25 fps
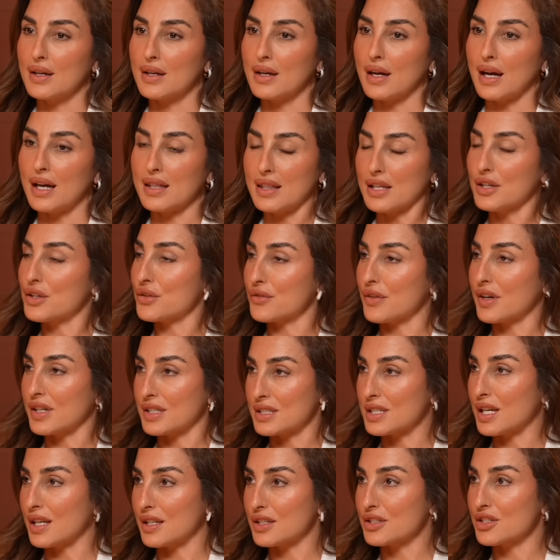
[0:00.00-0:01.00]
I think you're very
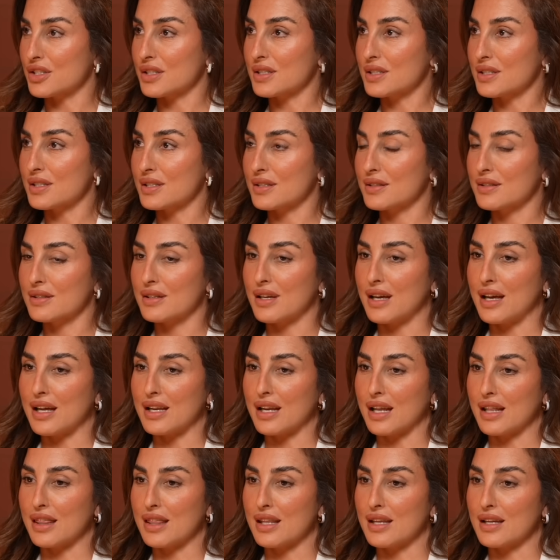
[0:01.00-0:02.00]
intelligent, and
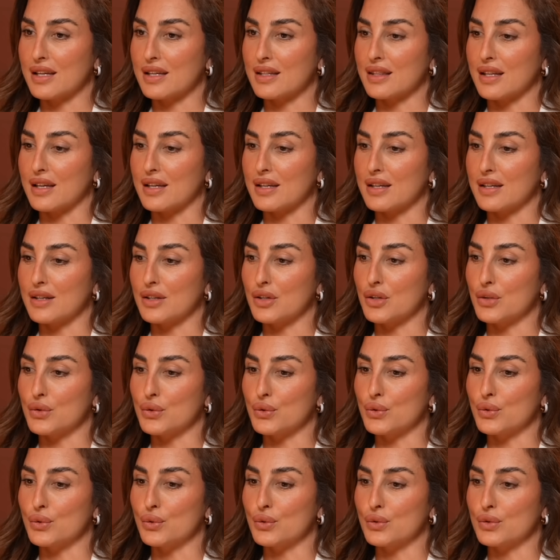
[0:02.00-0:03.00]
I think that
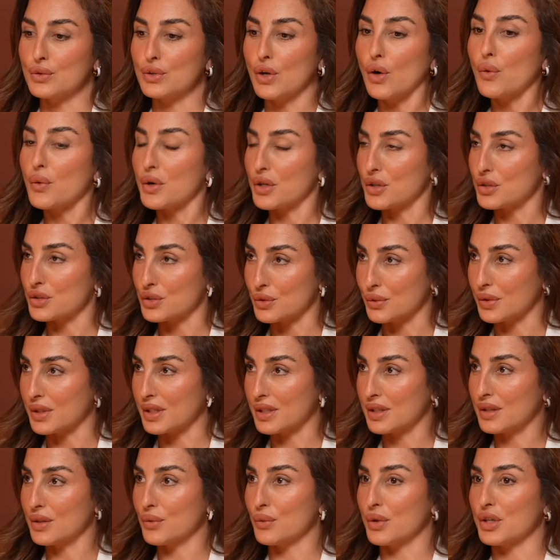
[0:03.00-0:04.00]
you know what you're
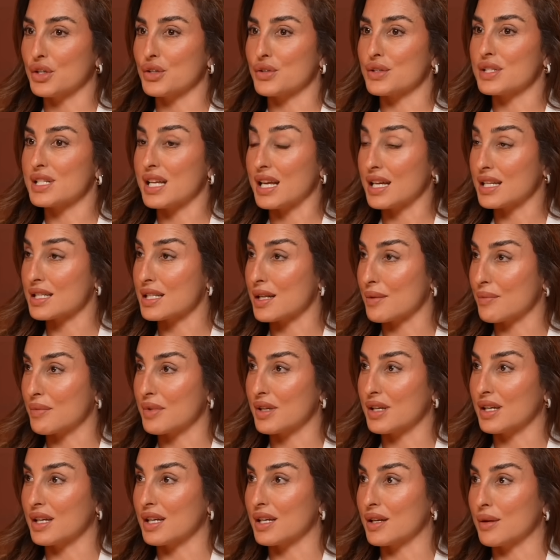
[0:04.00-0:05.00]
doing when you're saying
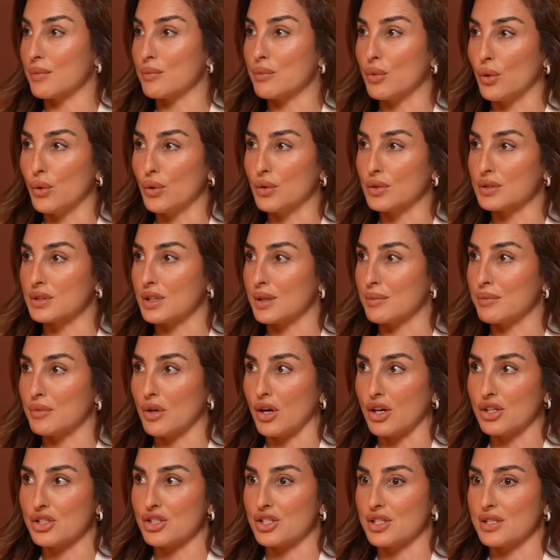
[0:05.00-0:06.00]
something in a bold,
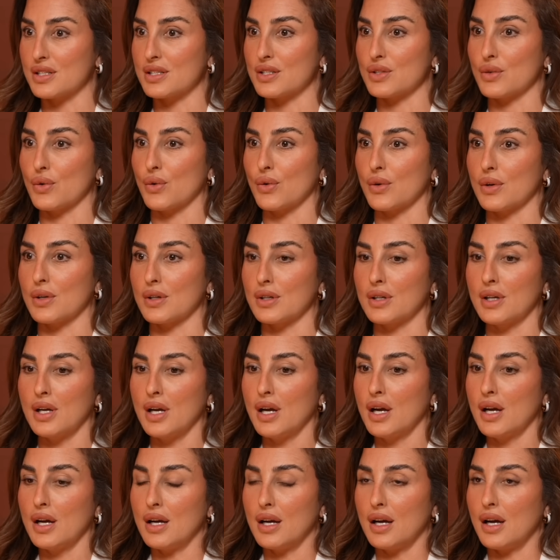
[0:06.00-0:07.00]
obnoxious, or
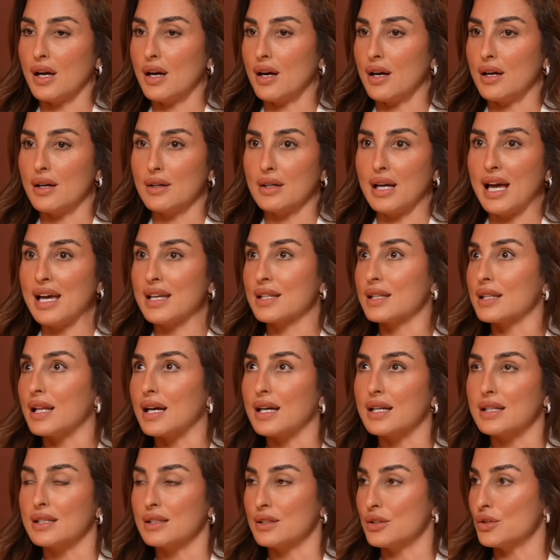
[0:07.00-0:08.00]

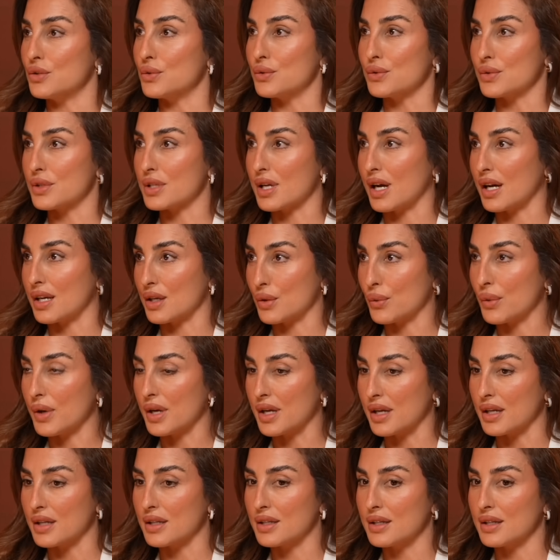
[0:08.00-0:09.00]
headline news kind of way.